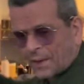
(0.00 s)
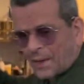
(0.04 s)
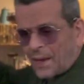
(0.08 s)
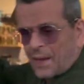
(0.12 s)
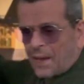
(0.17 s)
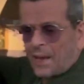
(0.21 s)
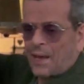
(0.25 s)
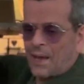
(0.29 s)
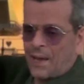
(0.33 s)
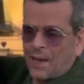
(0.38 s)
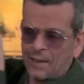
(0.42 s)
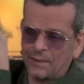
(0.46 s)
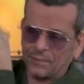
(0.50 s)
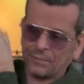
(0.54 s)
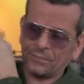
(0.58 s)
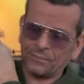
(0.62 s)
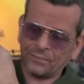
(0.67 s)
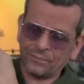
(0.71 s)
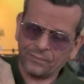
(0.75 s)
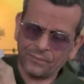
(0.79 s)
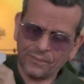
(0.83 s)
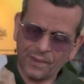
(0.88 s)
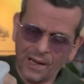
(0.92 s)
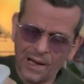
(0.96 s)
And
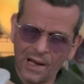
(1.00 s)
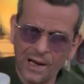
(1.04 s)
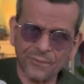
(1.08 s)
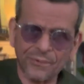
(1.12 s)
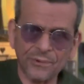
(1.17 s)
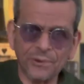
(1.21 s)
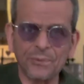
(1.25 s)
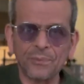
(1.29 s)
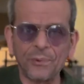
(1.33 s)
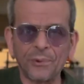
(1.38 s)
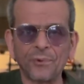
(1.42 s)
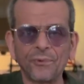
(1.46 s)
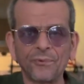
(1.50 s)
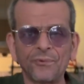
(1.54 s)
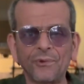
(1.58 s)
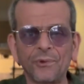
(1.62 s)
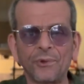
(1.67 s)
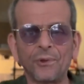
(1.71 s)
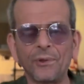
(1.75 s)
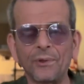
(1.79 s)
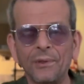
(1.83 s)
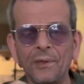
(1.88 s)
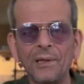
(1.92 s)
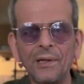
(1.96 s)
half a
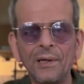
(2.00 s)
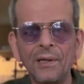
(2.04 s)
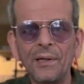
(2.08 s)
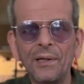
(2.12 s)
spoonful